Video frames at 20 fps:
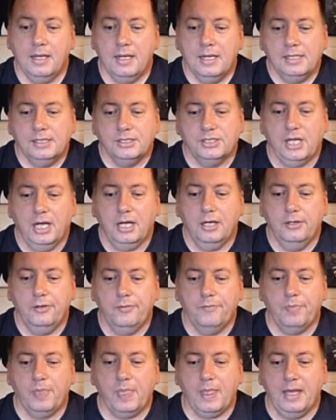
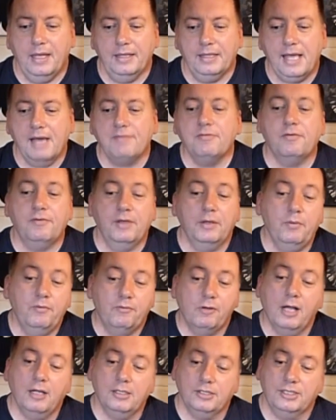So, and the other thing with
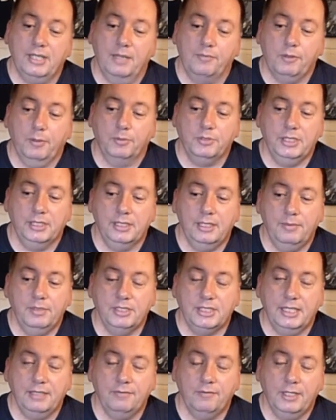regards to that property in the
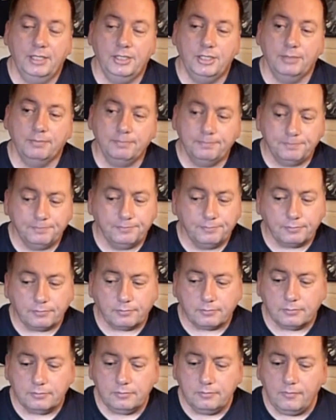Limousin region,
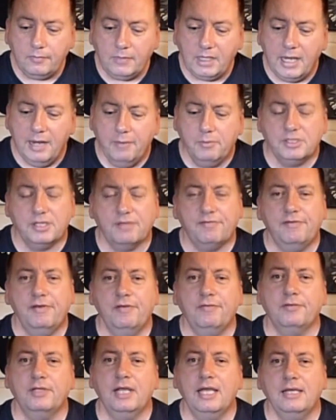it was a
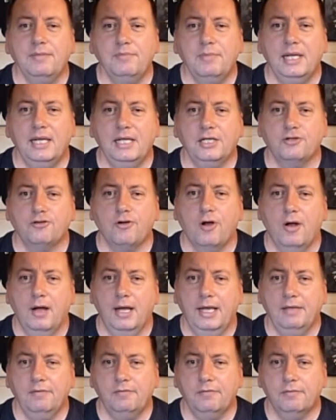15-minute
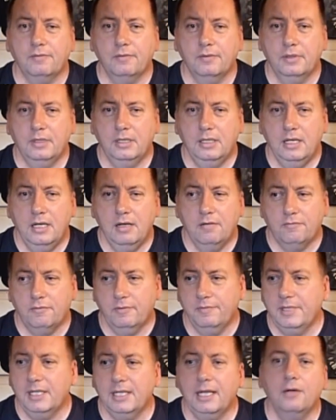drive from
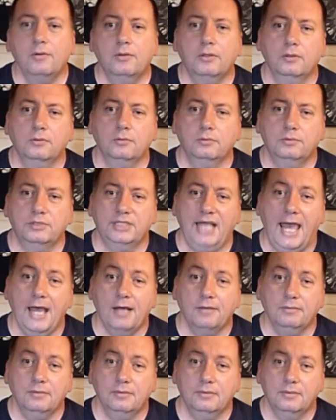the local
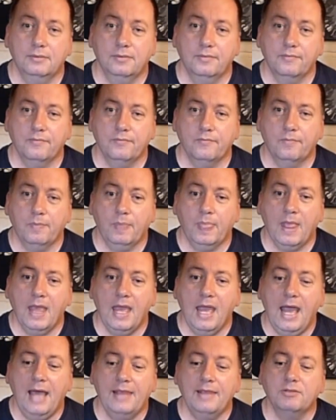town,
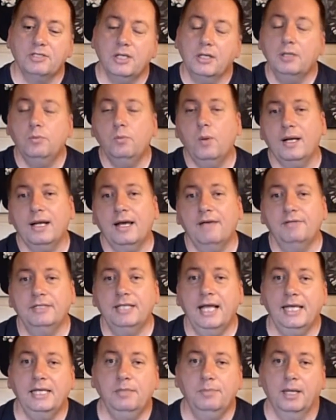and there was only one other
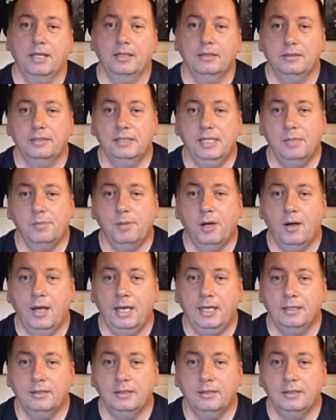neighbour nearby.